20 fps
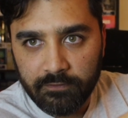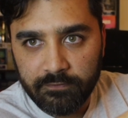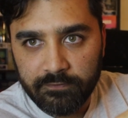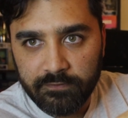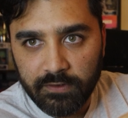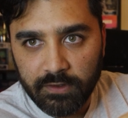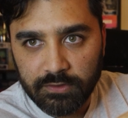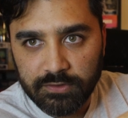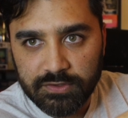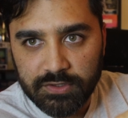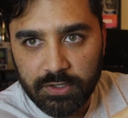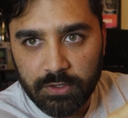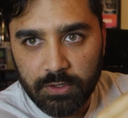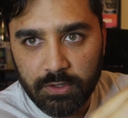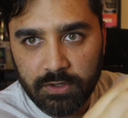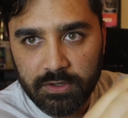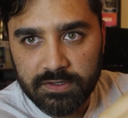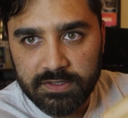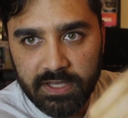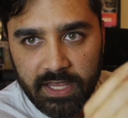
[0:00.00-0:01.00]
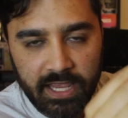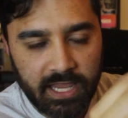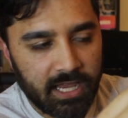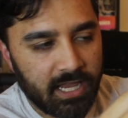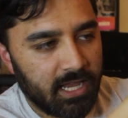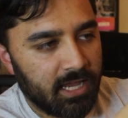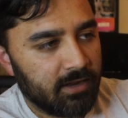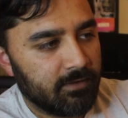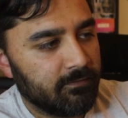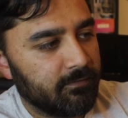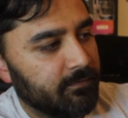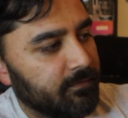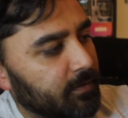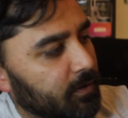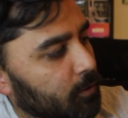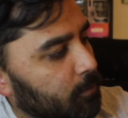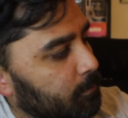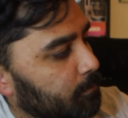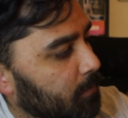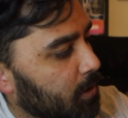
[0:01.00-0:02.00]
filters and
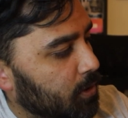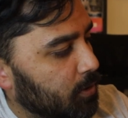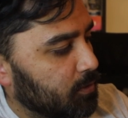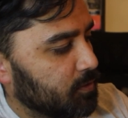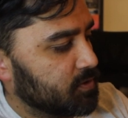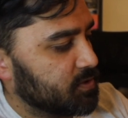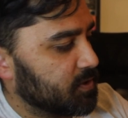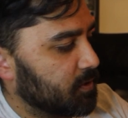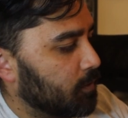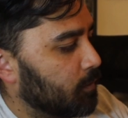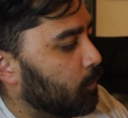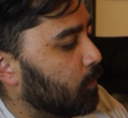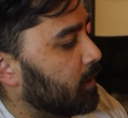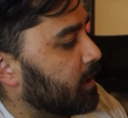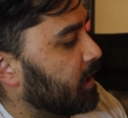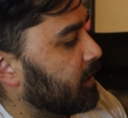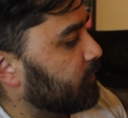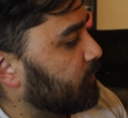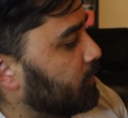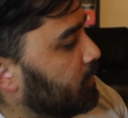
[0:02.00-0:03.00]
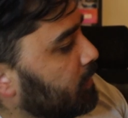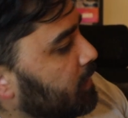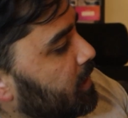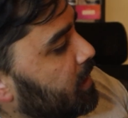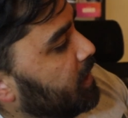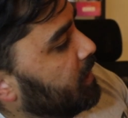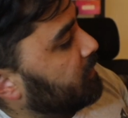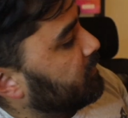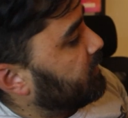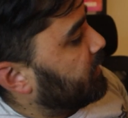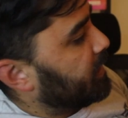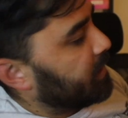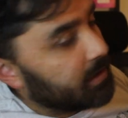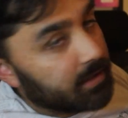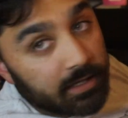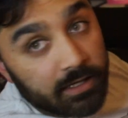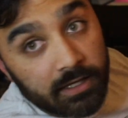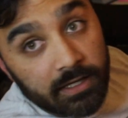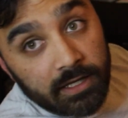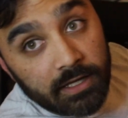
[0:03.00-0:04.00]
film modes or whatever,
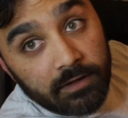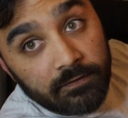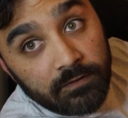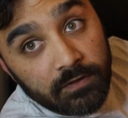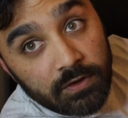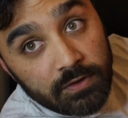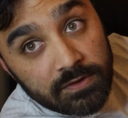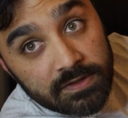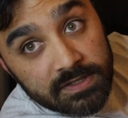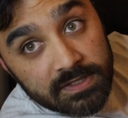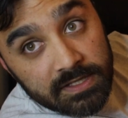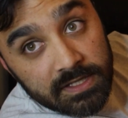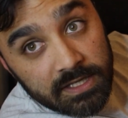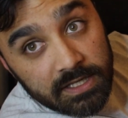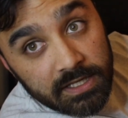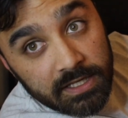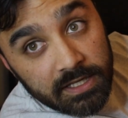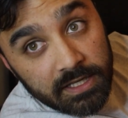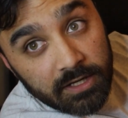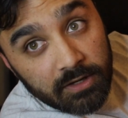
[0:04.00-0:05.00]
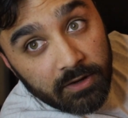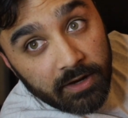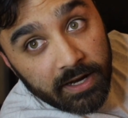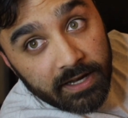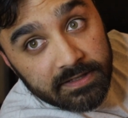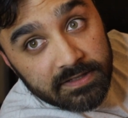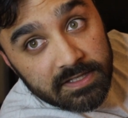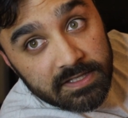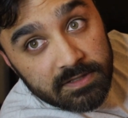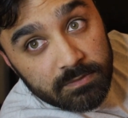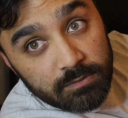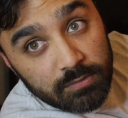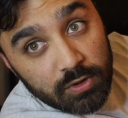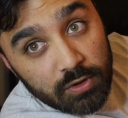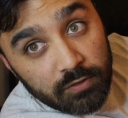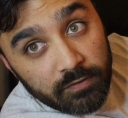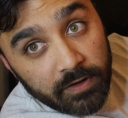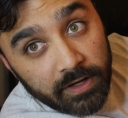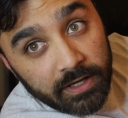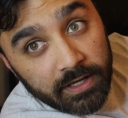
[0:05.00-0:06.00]
like if you see here as it's
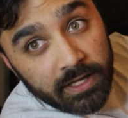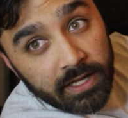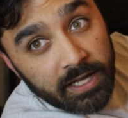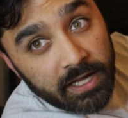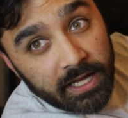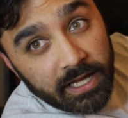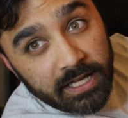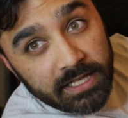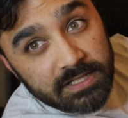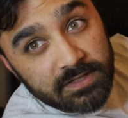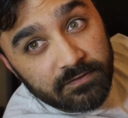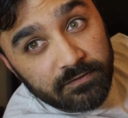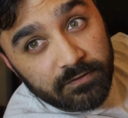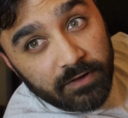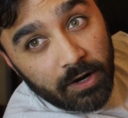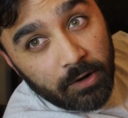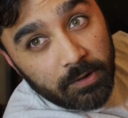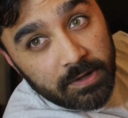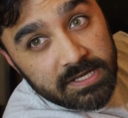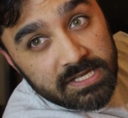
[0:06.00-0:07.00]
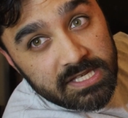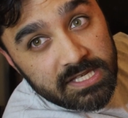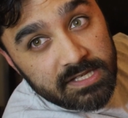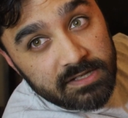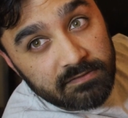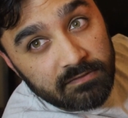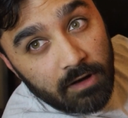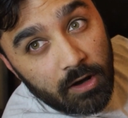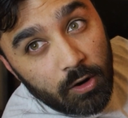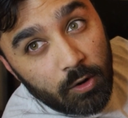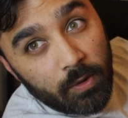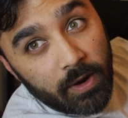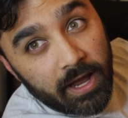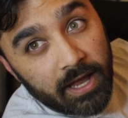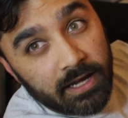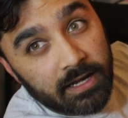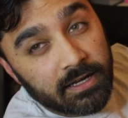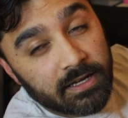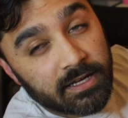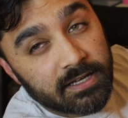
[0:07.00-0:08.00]
moving, it's very slow
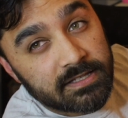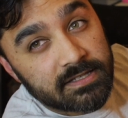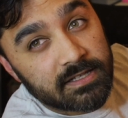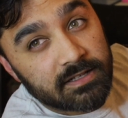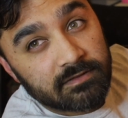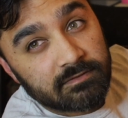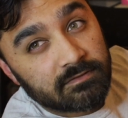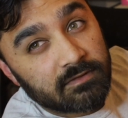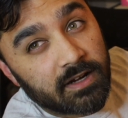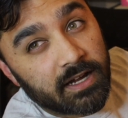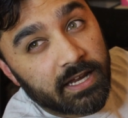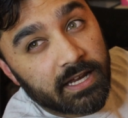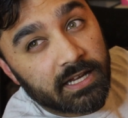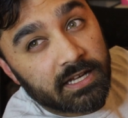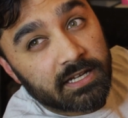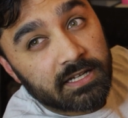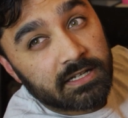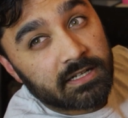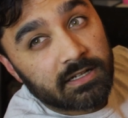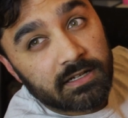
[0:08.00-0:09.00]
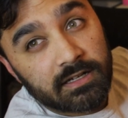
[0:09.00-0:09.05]
and it isn't like